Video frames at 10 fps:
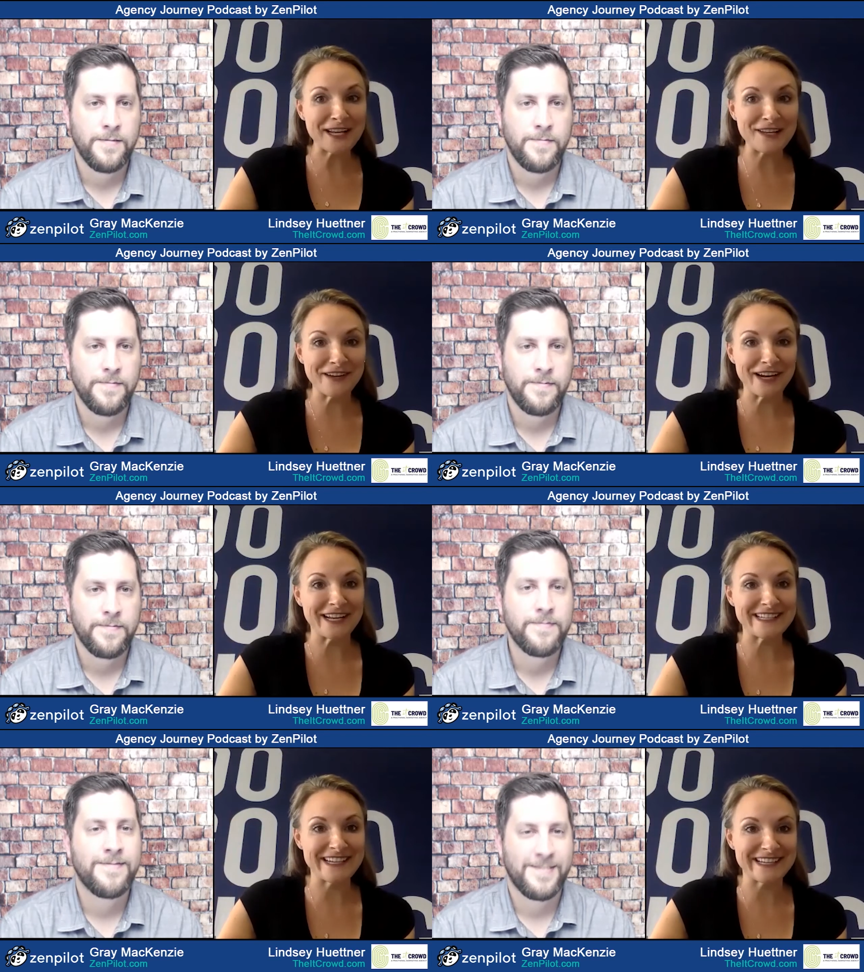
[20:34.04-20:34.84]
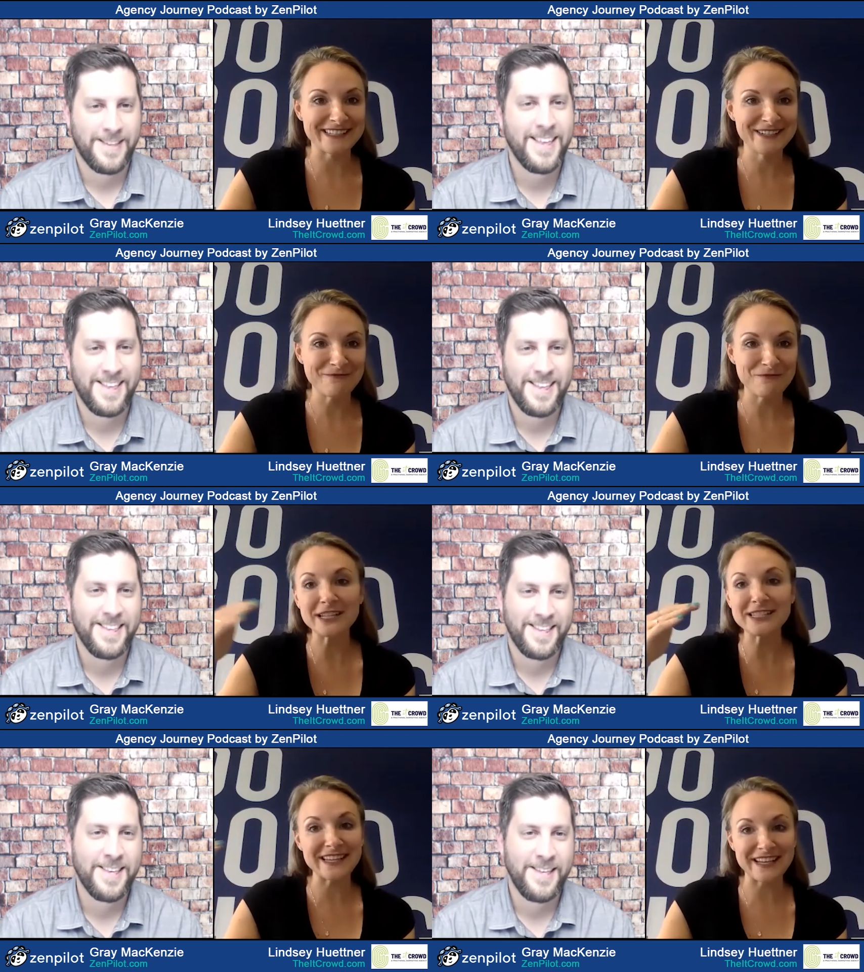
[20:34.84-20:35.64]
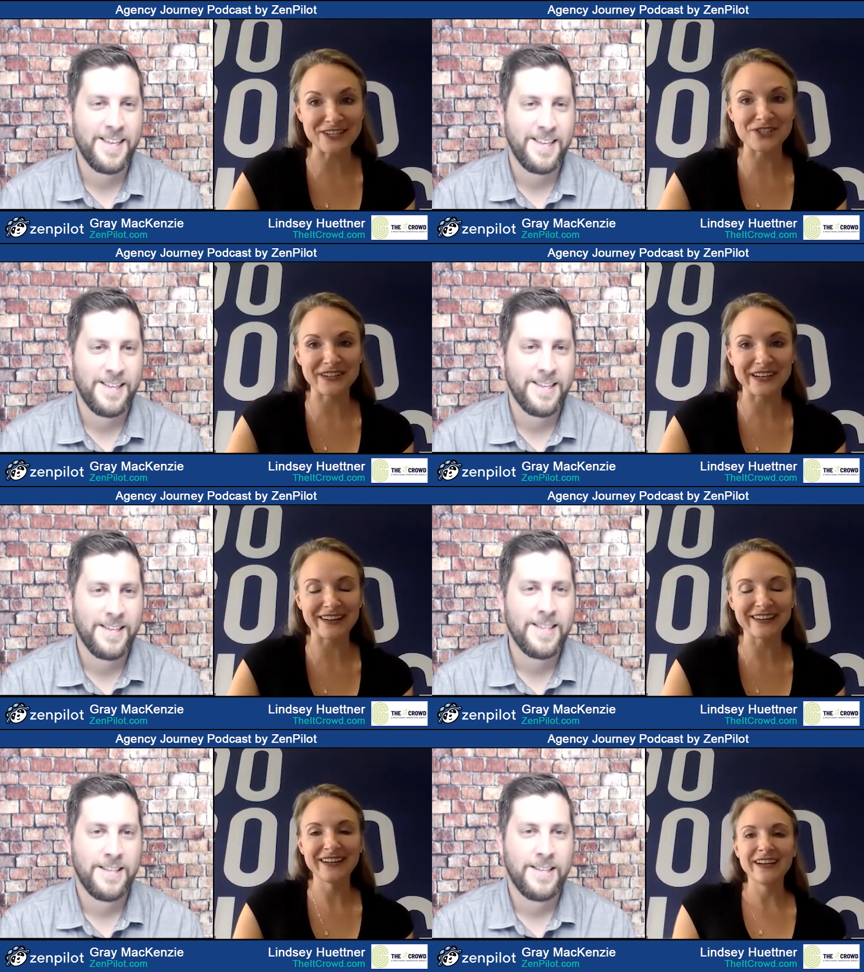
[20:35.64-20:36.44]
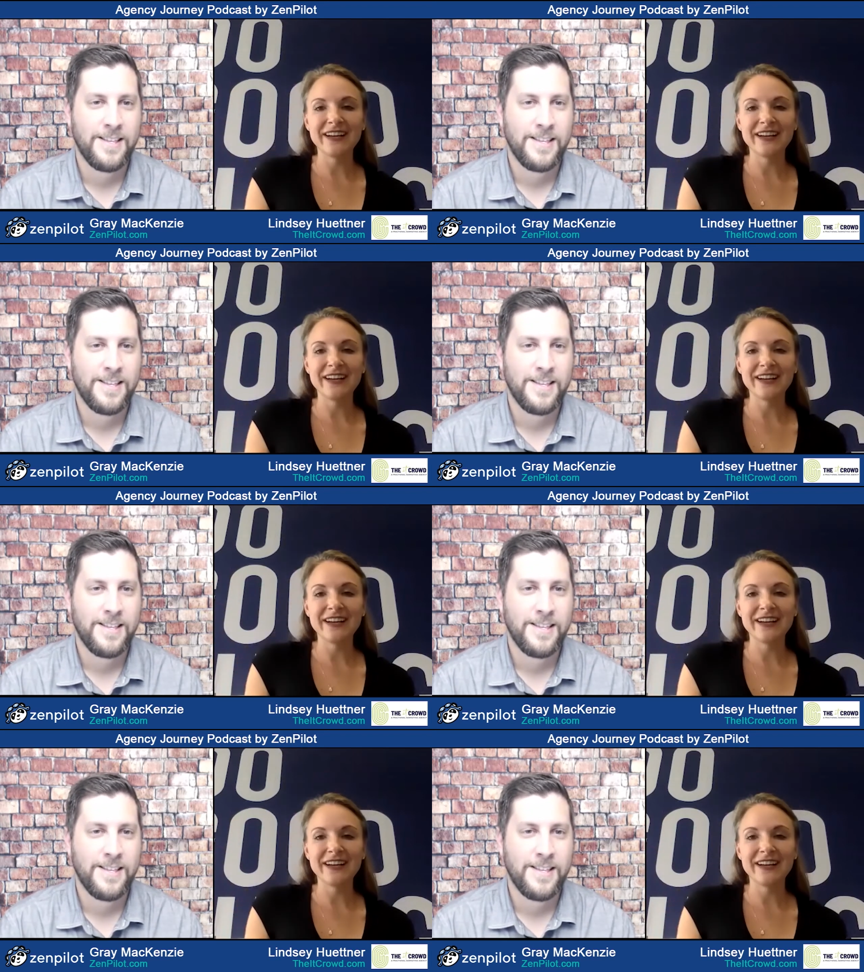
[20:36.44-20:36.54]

Speaker 1: any of our ideas. What's the issue here?